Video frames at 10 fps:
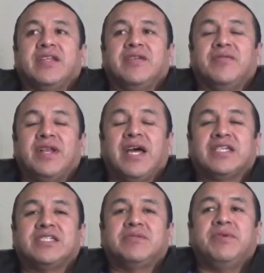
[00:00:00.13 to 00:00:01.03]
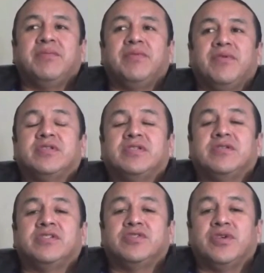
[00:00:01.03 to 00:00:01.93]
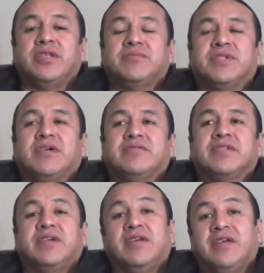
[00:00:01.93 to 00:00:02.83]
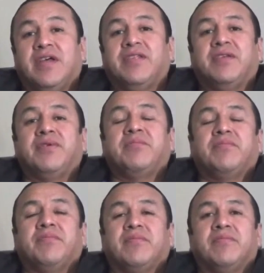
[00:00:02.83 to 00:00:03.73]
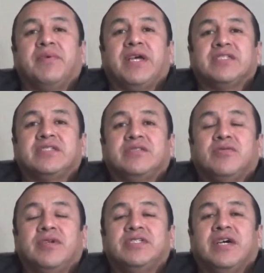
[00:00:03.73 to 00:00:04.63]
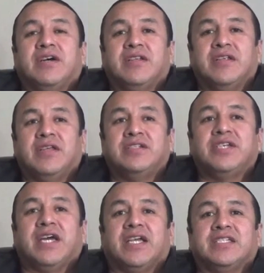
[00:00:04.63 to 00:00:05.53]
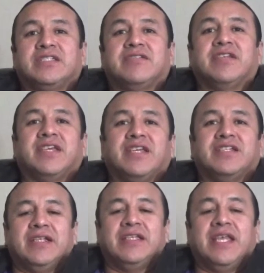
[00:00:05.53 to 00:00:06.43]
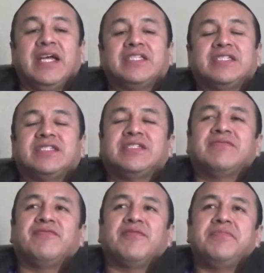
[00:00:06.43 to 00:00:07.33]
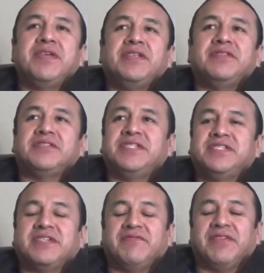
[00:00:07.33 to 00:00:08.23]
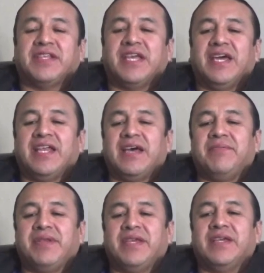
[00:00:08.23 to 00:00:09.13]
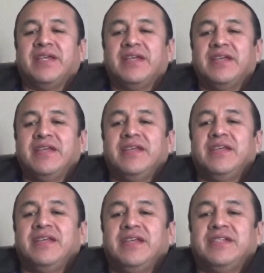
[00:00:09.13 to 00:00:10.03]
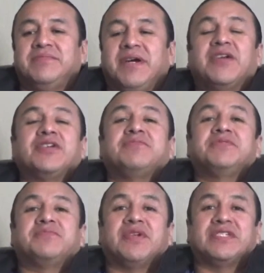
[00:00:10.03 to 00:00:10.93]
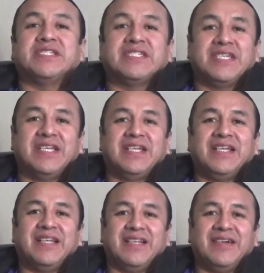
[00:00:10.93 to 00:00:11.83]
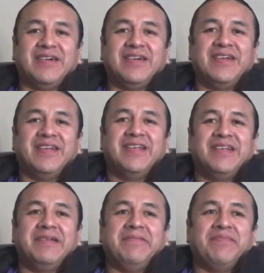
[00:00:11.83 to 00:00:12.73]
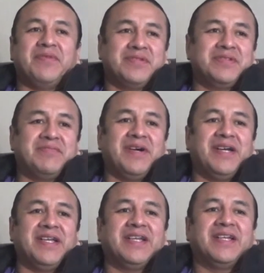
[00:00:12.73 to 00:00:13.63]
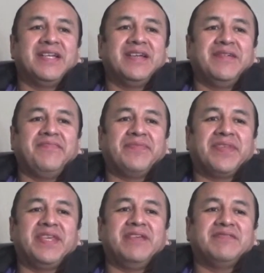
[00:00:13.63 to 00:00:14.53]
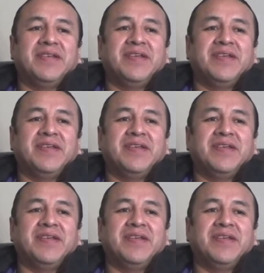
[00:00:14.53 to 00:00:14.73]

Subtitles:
relaxes people to enjoy themselves. And then we pass toys out and jackets to the kids. That's, for me, to see stuff like that happening is my Christmas presents, you know? Those are my gifts